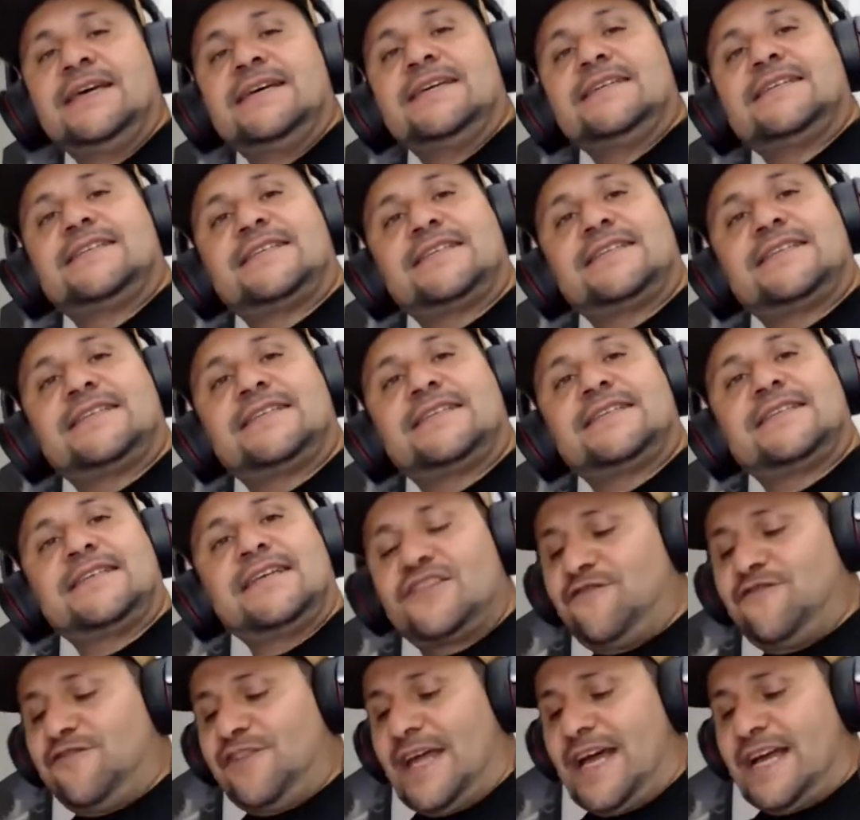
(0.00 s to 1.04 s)

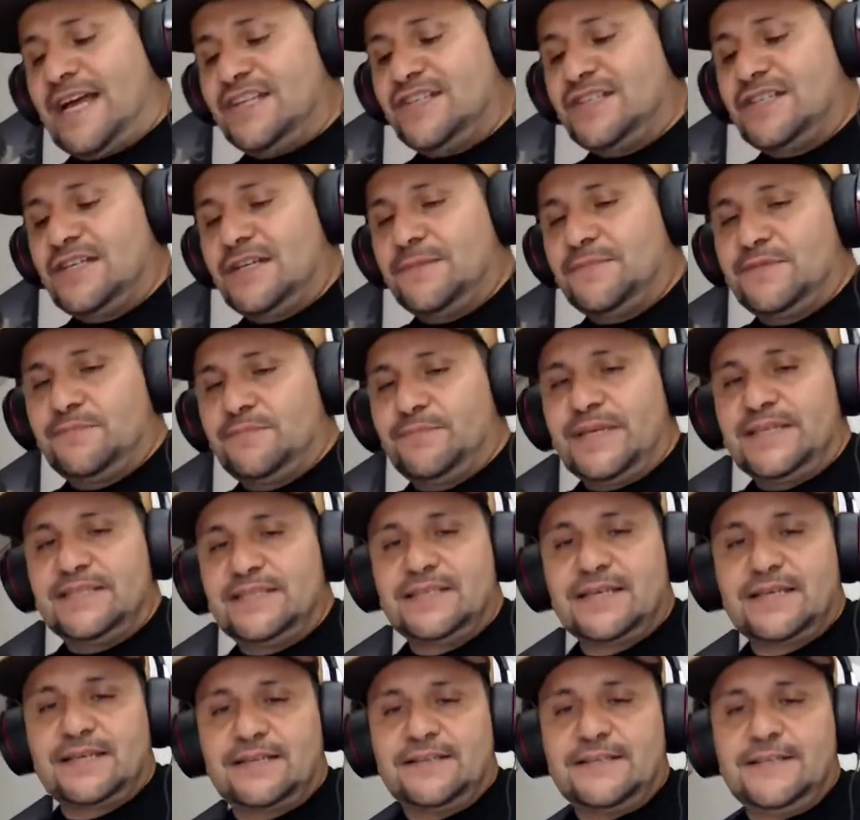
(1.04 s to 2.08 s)
6 flagships
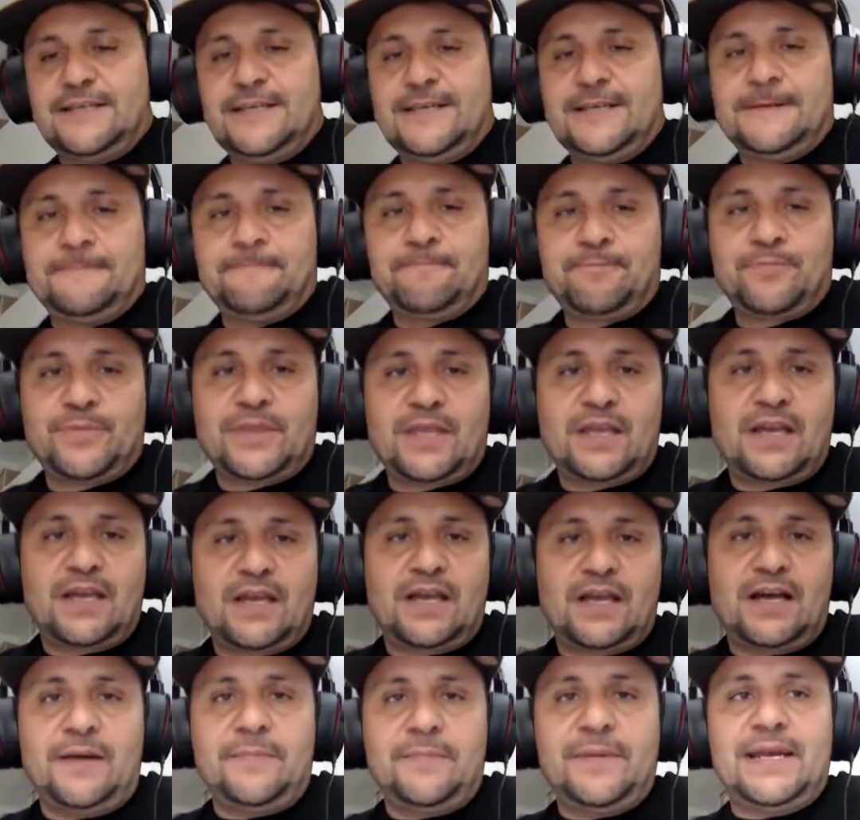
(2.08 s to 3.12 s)
basically
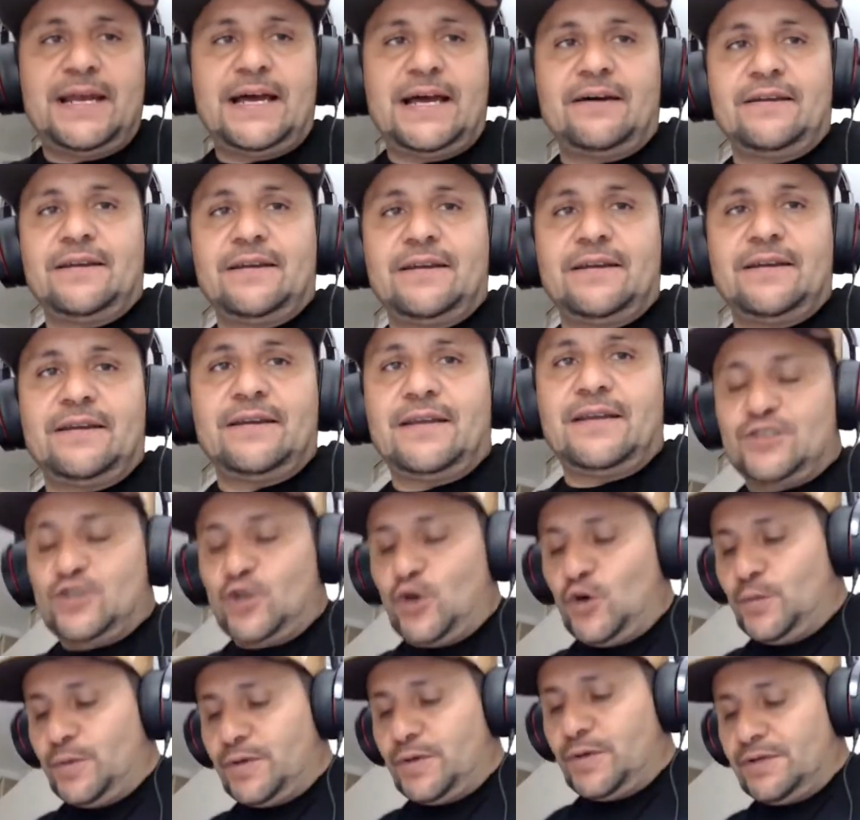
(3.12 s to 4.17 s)
coming out in
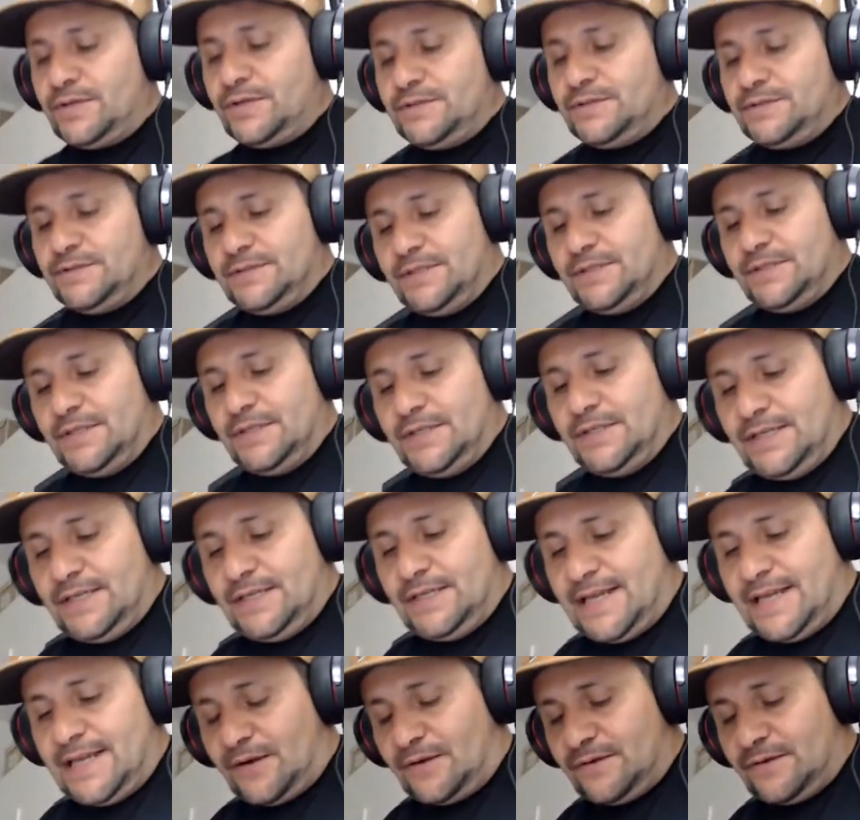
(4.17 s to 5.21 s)
October.
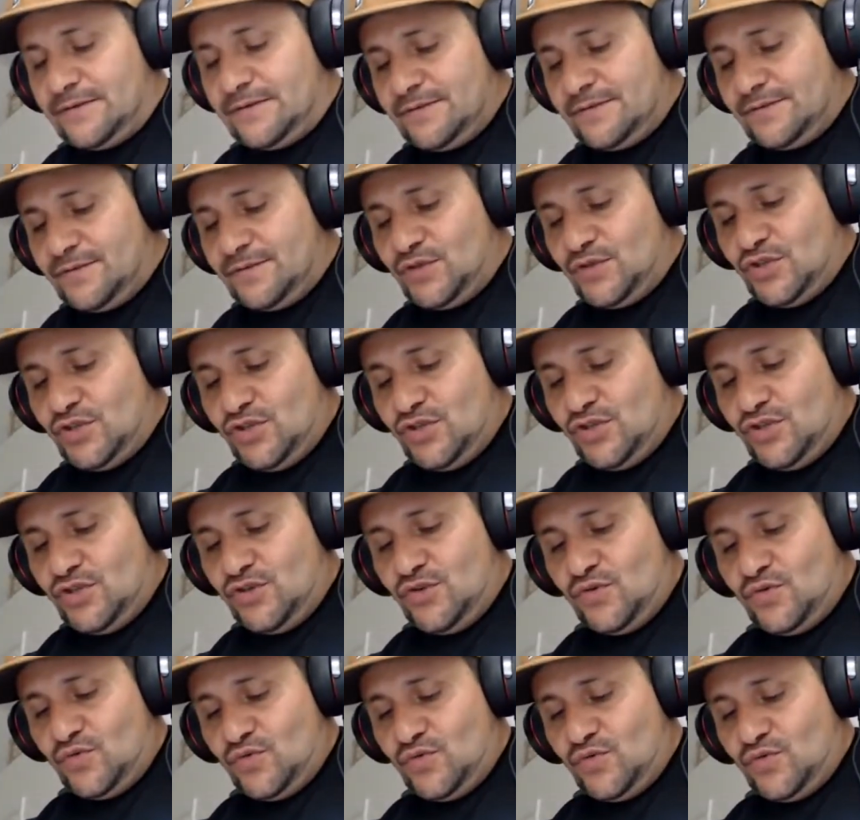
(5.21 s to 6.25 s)
Now,
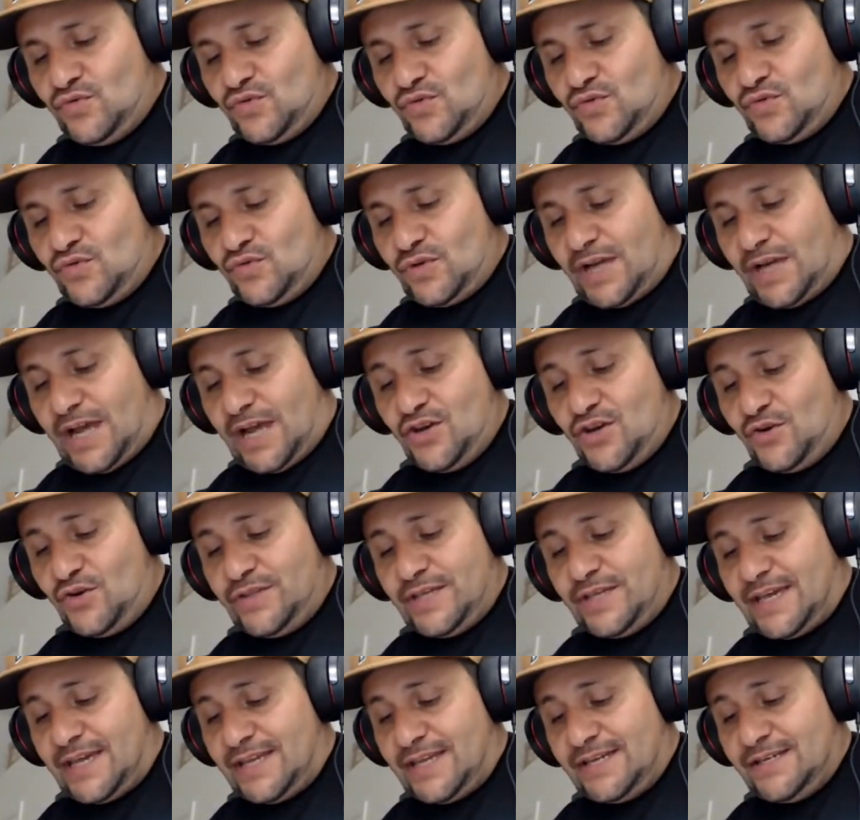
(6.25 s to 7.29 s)
I
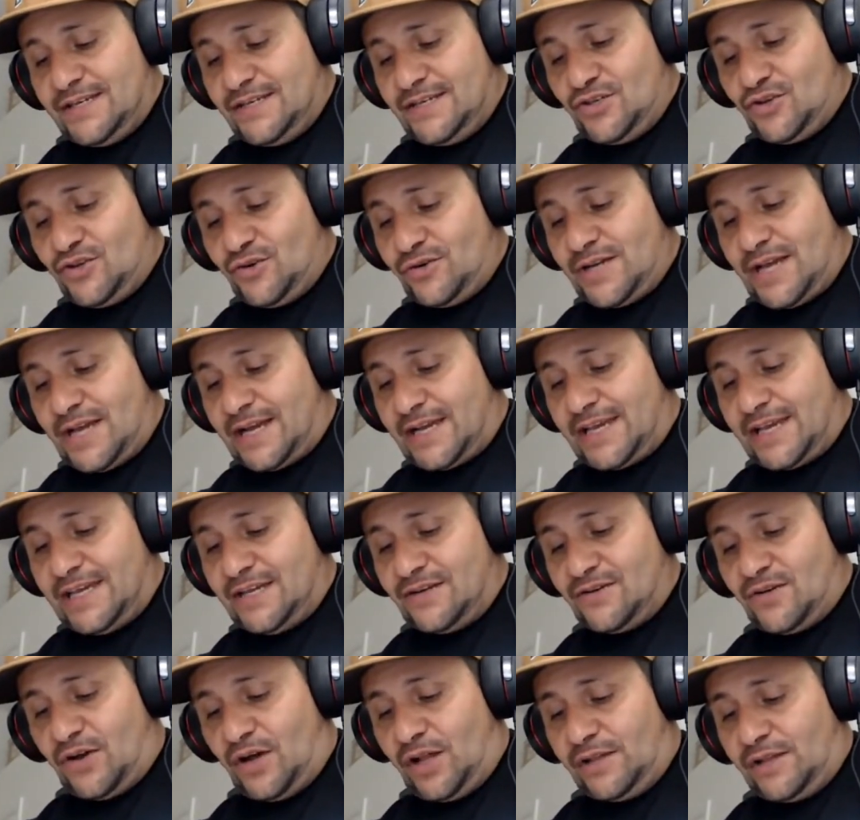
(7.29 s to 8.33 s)
know that you're not
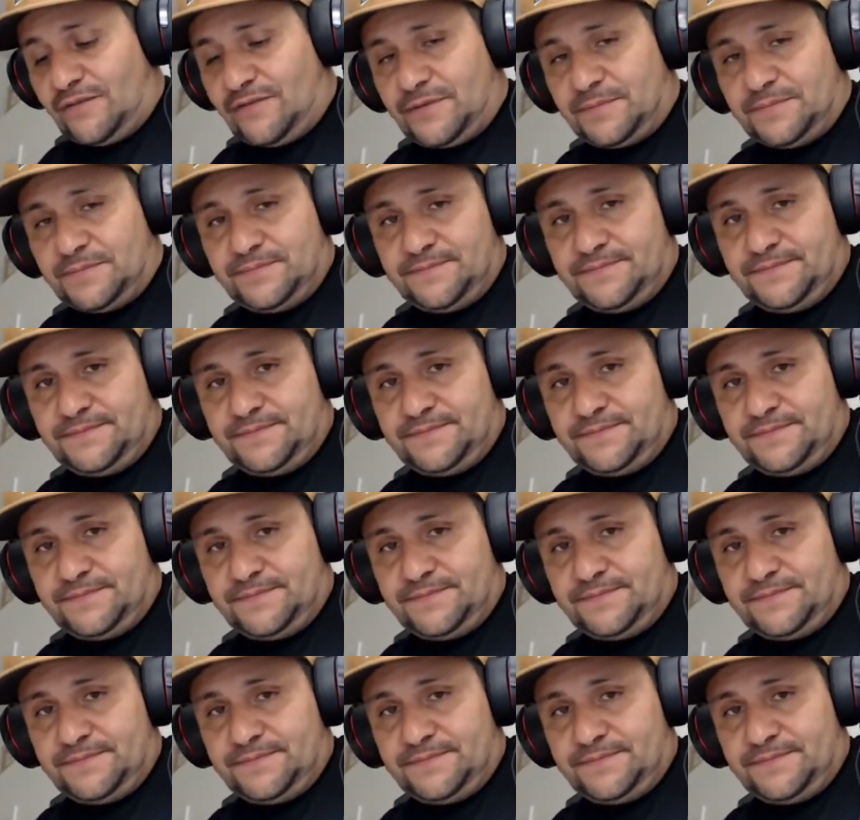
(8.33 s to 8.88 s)
getting all of them.